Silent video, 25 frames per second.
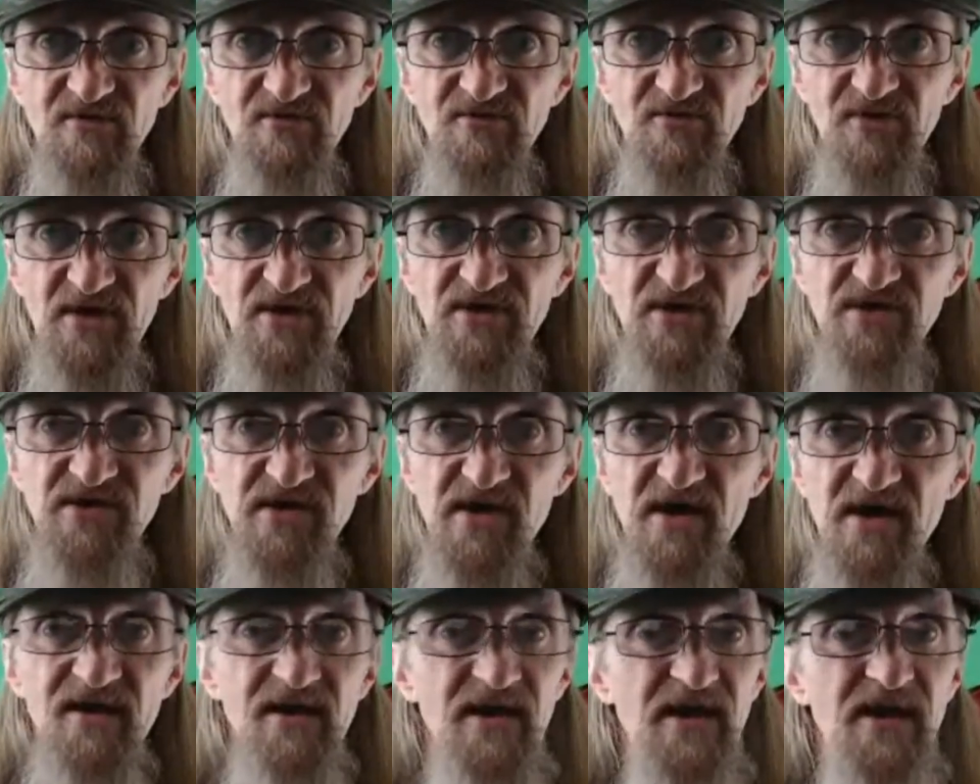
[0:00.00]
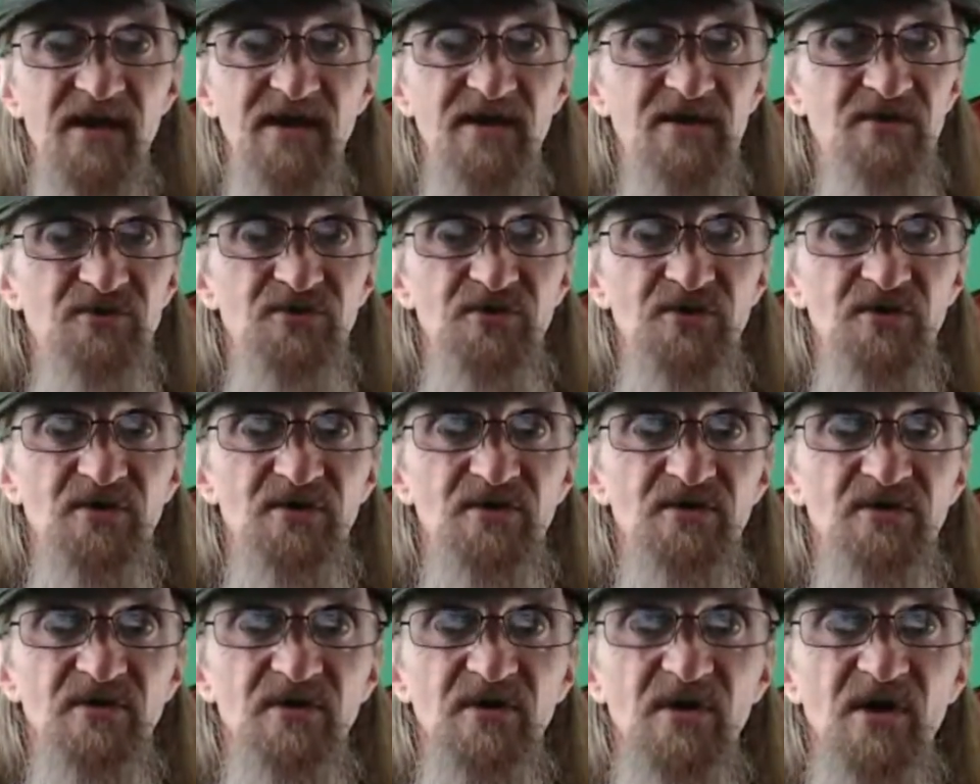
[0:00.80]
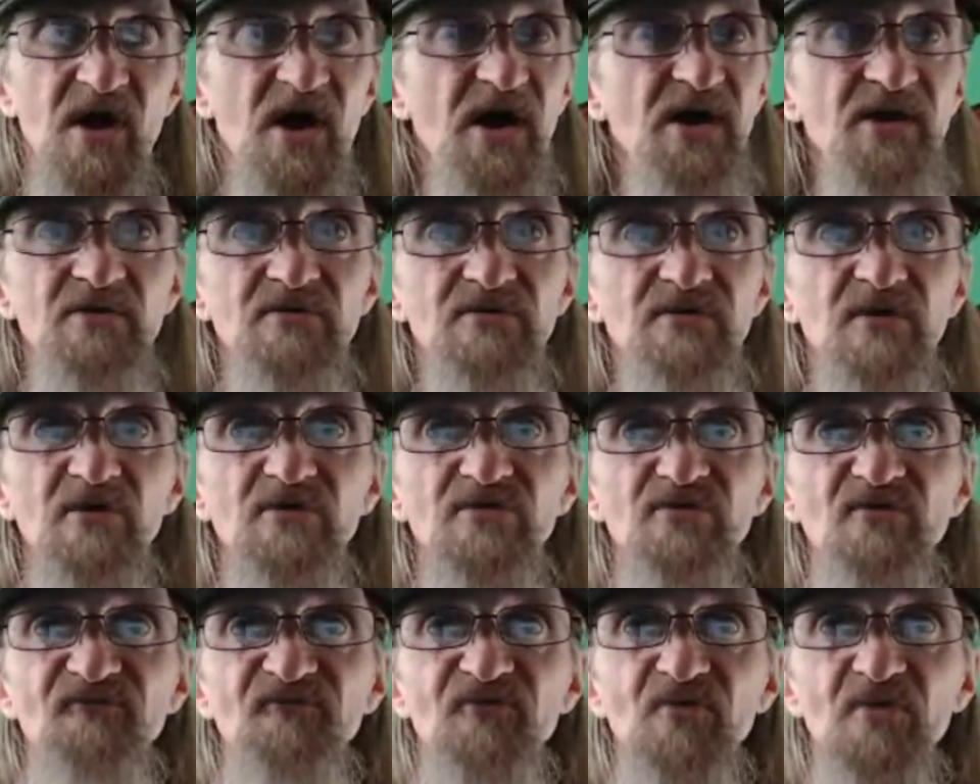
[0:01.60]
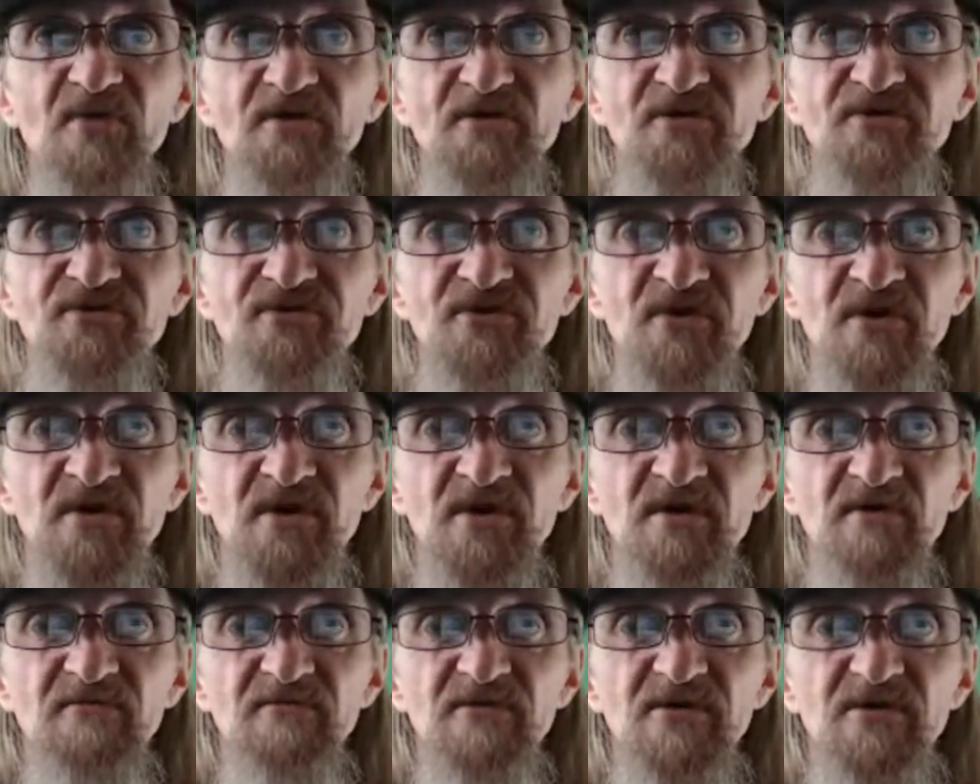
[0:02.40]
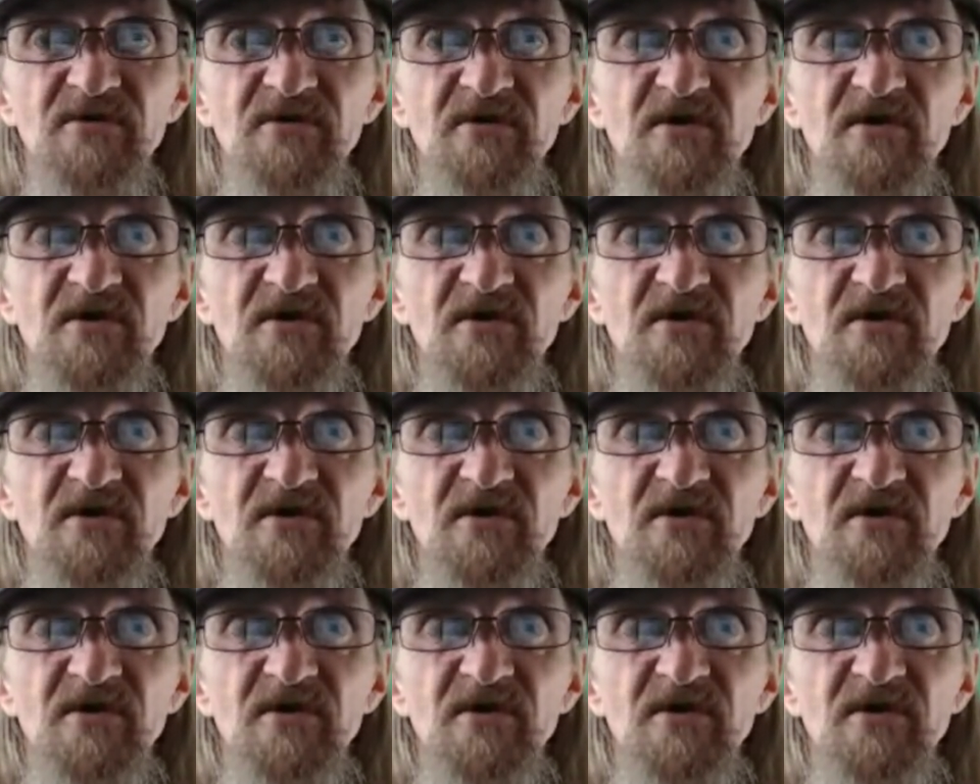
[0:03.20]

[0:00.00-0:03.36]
that he had a hand in. I don't know the full extent of it.